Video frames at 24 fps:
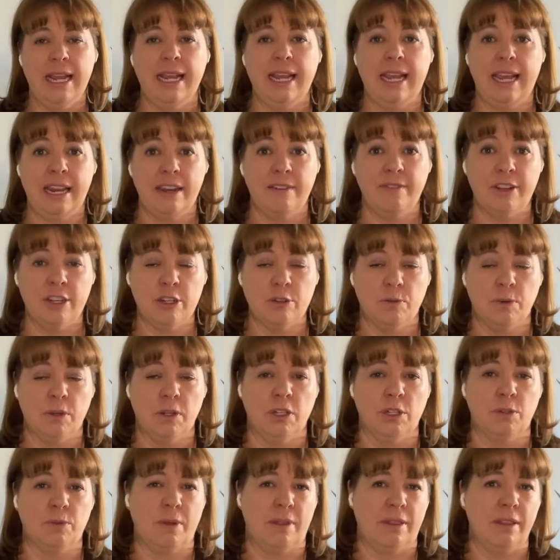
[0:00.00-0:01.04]

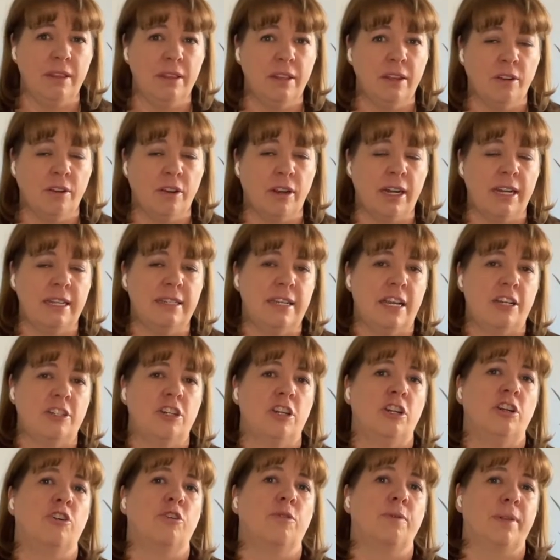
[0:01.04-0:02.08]
individuals within the
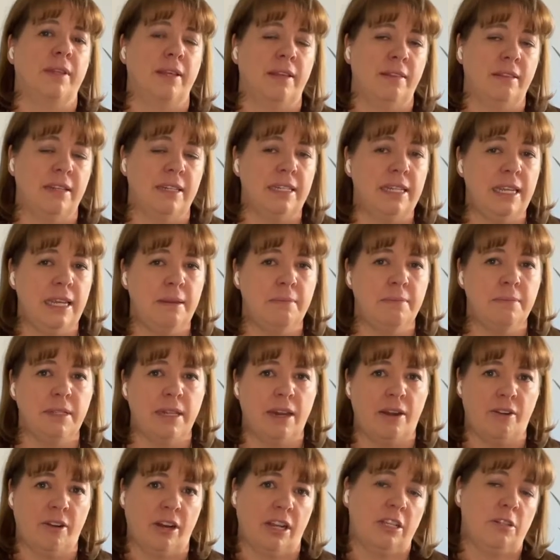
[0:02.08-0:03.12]
organization or within the teams that
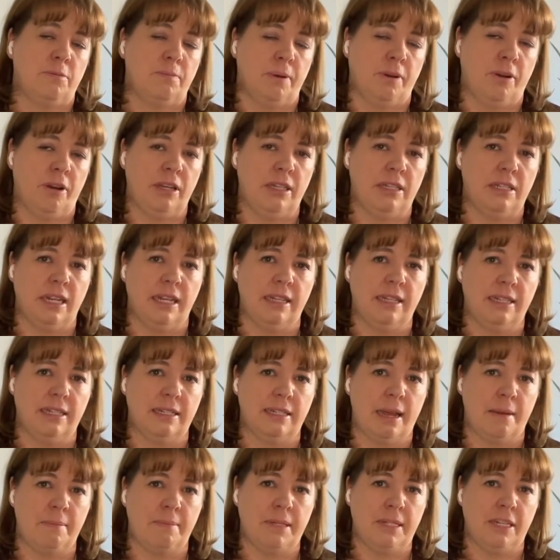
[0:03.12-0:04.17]
are experiencing this
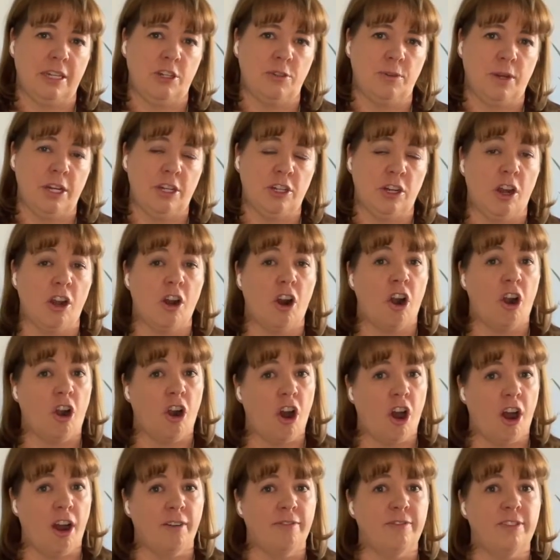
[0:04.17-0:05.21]
type of situation are
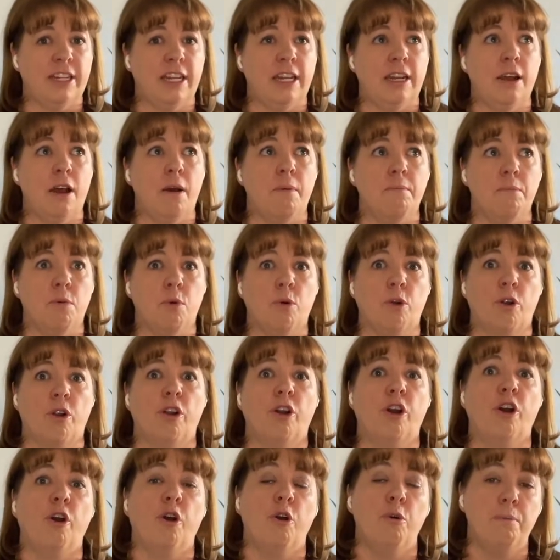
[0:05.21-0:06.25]
often
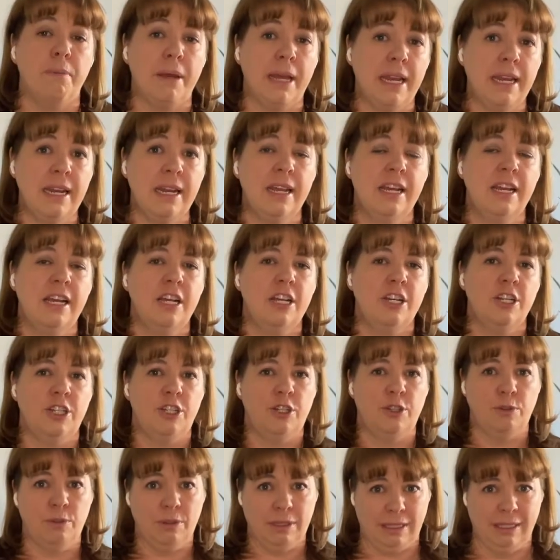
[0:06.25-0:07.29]
more open
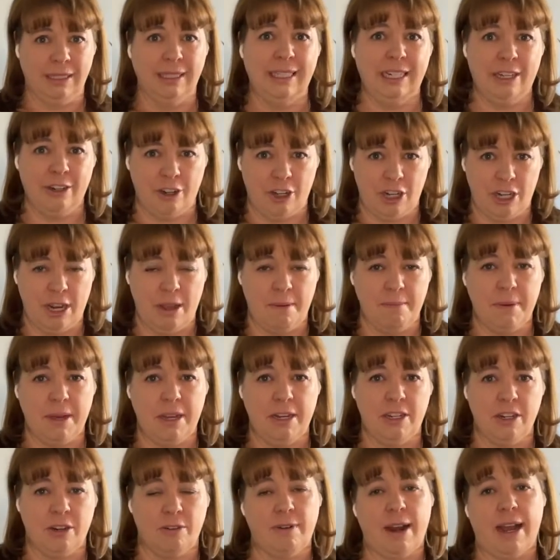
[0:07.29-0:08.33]
to leadership
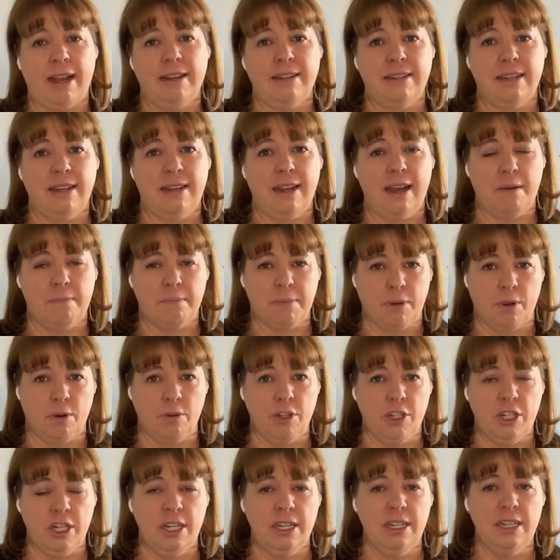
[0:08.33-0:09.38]
directed
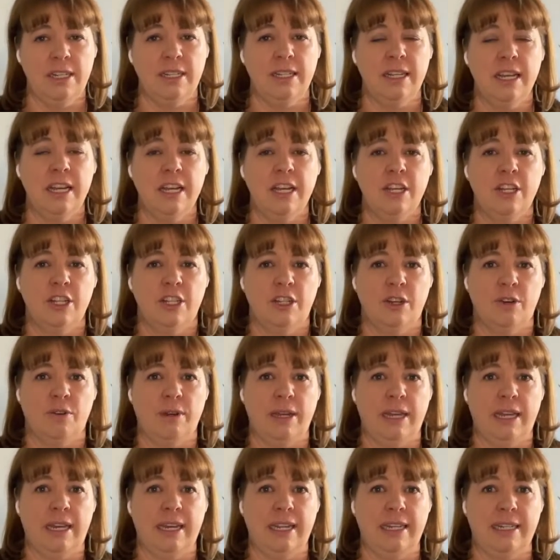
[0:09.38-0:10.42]
approaches. So
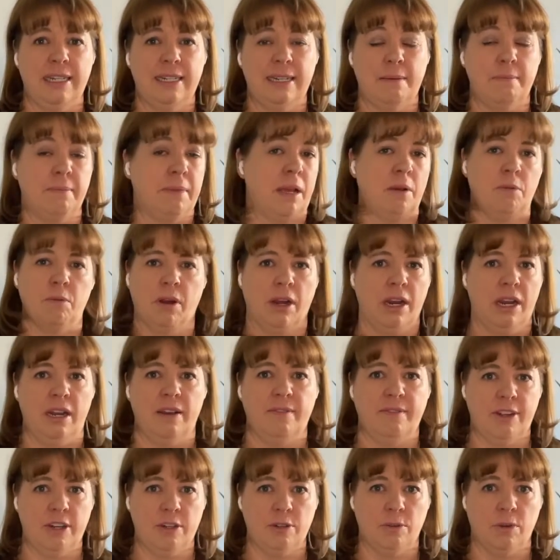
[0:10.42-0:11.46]
it is something where
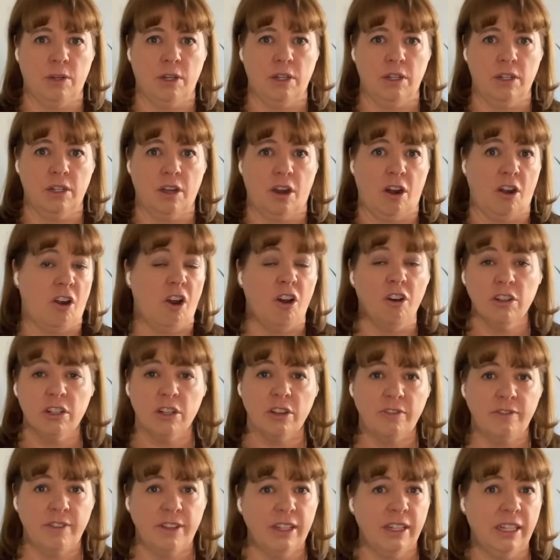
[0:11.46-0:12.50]
individuals are
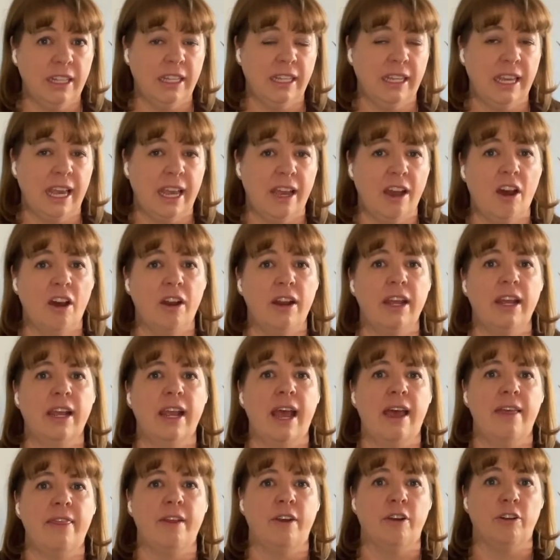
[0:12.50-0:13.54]
also feeling chaotic
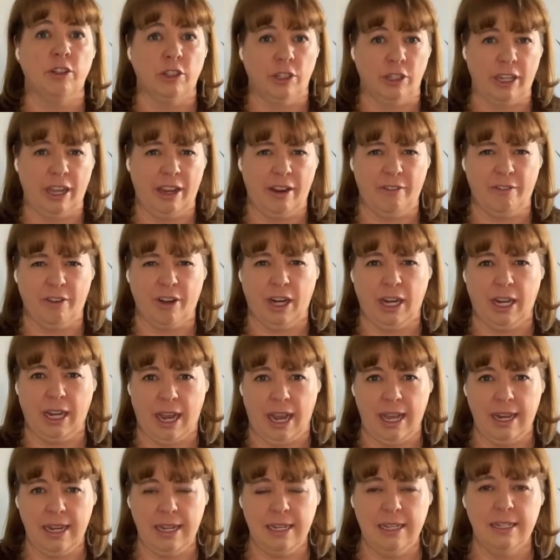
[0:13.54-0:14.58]
and they're looking for
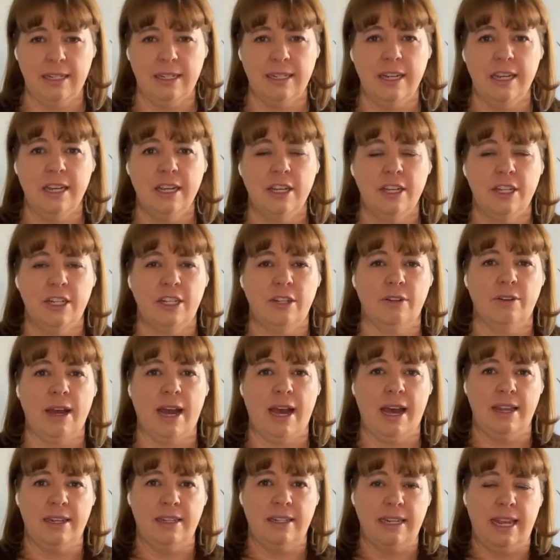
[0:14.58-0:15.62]
guidance. So
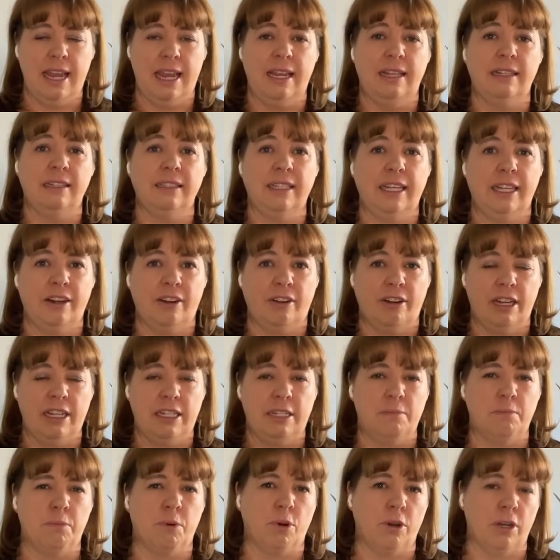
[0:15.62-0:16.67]
as a leader, it's
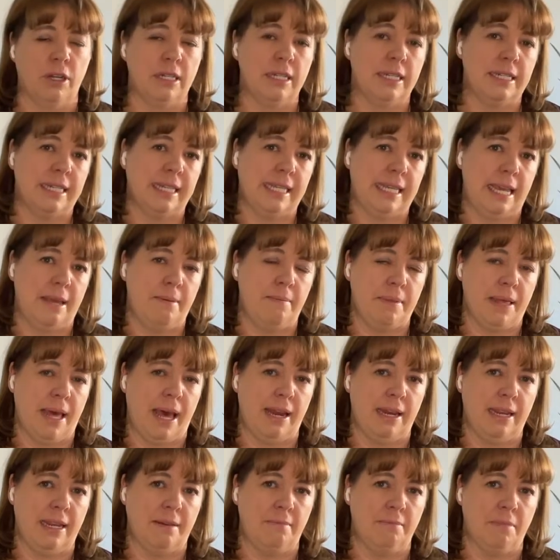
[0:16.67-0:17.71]
important to keep
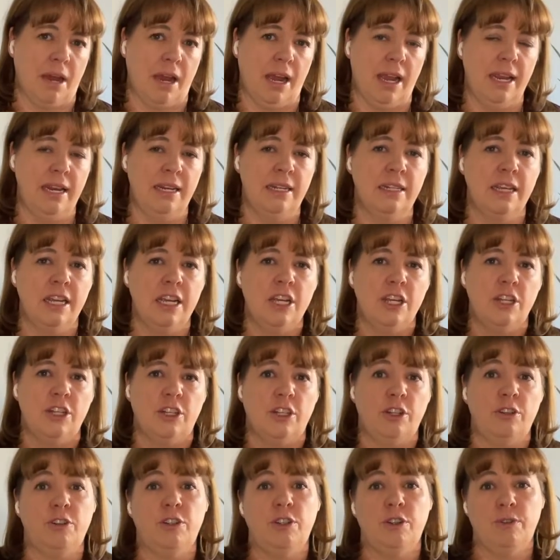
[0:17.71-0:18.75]
that in mind. So
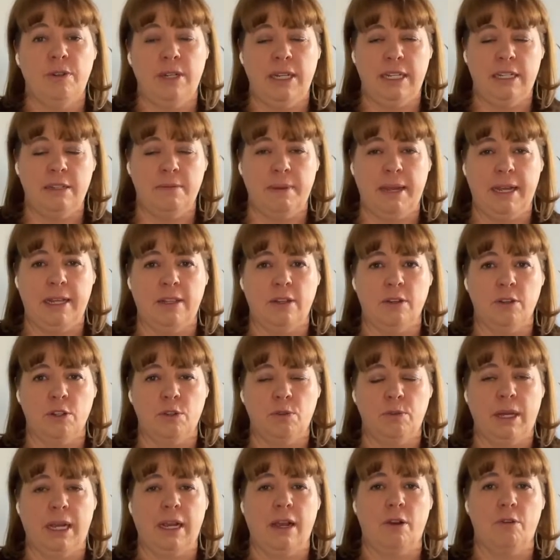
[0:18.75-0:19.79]
you do need to make those
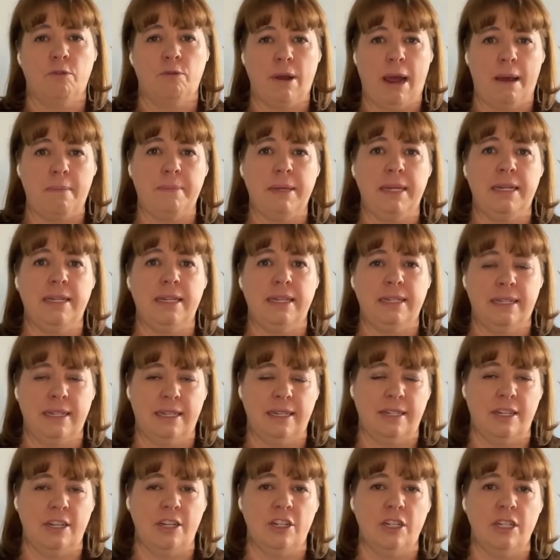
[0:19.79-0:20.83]
quick, rapid
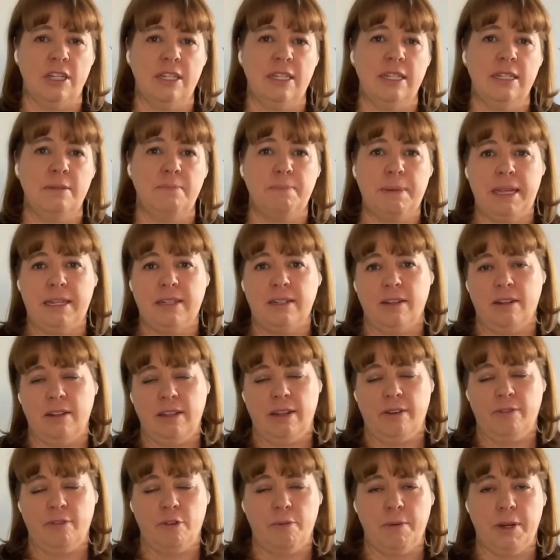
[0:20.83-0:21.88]
decisions based on the
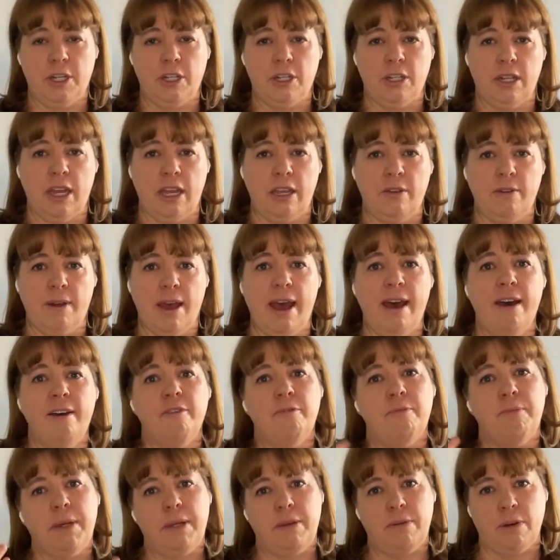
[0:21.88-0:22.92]
information that you
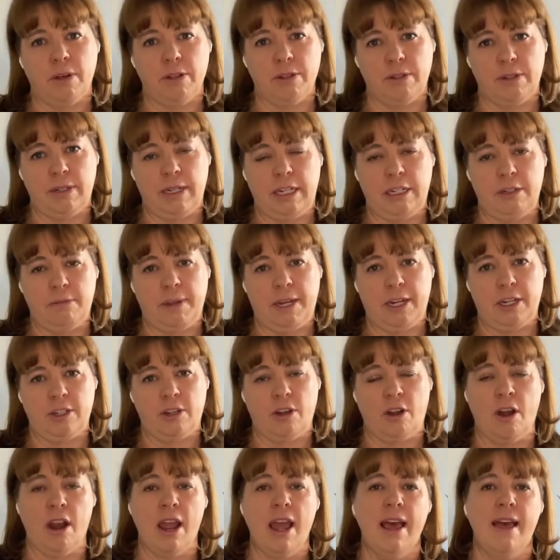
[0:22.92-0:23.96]
have, but you also need to make
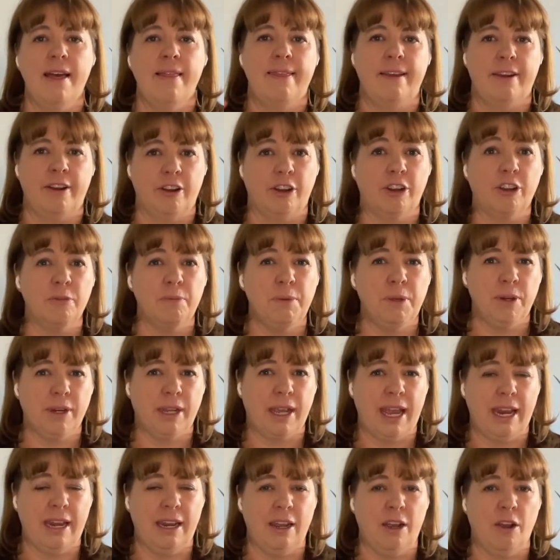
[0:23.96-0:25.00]
sure that you're
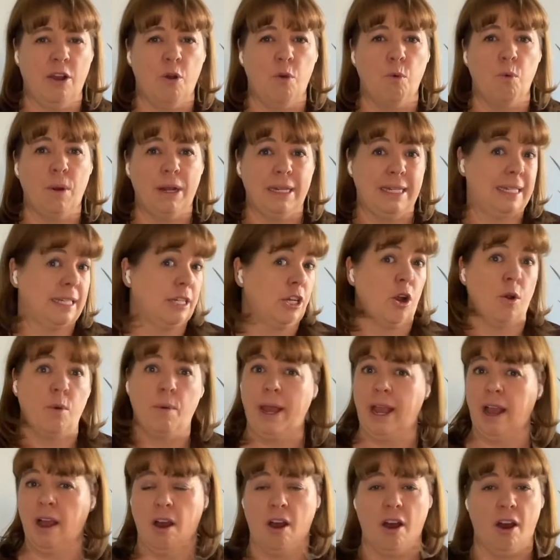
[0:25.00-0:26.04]
communicating what's
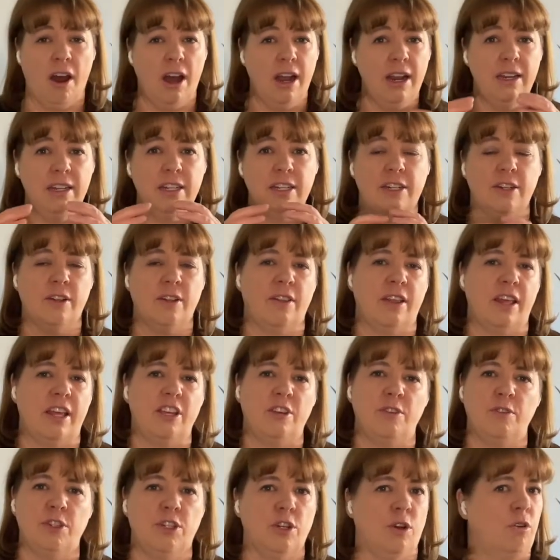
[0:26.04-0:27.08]
going on so that
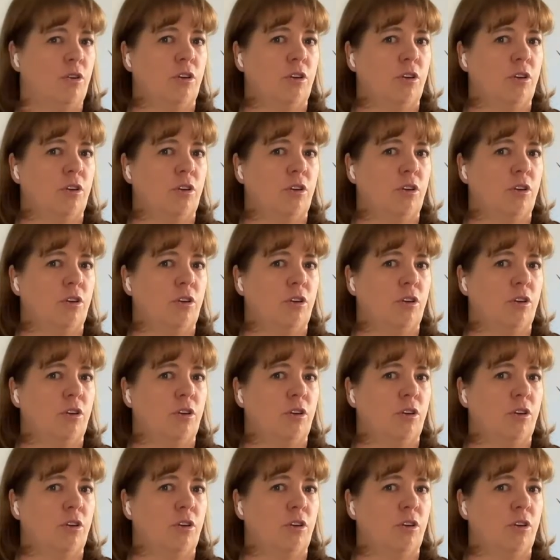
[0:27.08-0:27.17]
you don't